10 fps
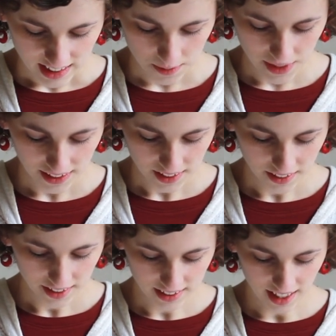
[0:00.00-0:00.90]

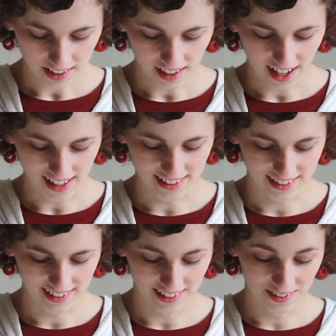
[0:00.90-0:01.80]
Samantha Snyder
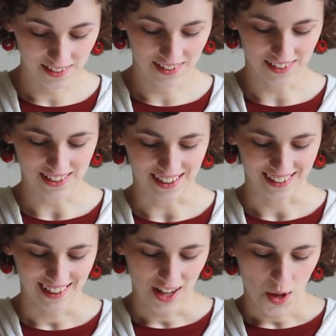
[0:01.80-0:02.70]
asks, oh
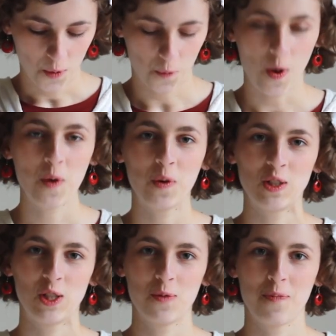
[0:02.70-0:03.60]
dear, what
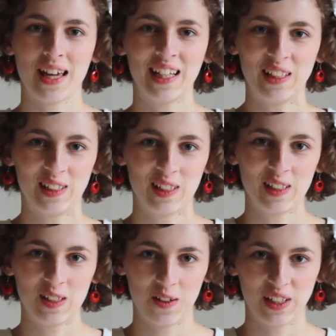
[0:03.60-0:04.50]
was your biggest
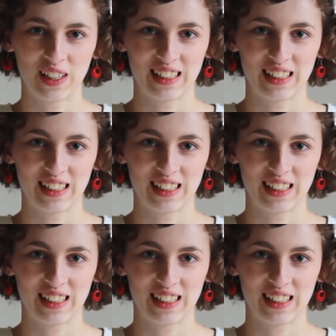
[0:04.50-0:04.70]
sewing